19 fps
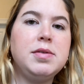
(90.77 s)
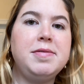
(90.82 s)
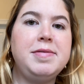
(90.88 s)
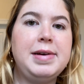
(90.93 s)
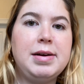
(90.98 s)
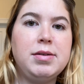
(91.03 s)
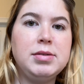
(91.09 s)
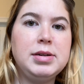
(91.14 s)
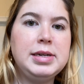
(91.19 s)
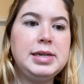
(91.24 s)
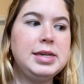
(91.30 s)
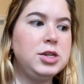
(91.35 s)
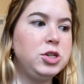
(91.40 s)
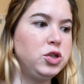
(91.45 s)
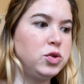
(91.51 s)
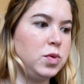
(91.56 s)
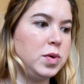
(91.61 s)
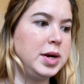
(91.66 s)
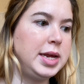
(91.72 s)
founded in
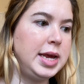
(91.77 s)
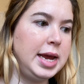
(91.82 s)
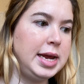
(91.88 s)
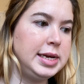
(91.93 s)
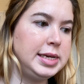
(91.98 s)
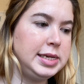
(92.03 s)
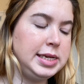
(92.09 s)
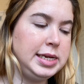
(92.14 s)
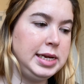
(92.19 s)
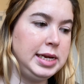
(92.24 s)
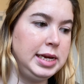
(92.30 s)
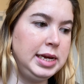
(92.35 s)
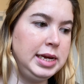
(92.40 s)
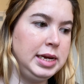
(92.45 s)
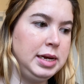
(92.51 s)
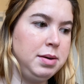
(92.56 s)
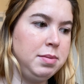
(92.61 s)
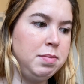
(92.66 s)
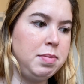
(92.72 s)

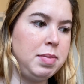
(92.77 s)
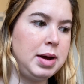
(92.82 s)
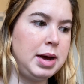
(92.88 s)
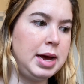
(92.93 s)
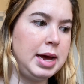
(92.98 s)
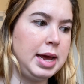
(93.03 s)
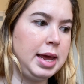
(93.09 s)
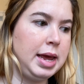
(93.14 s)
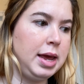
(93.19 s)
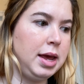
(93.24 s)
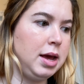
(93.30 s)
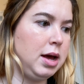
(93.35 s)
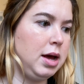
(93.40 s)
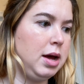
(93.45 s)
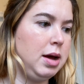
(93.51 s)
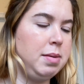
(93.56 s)
2018 by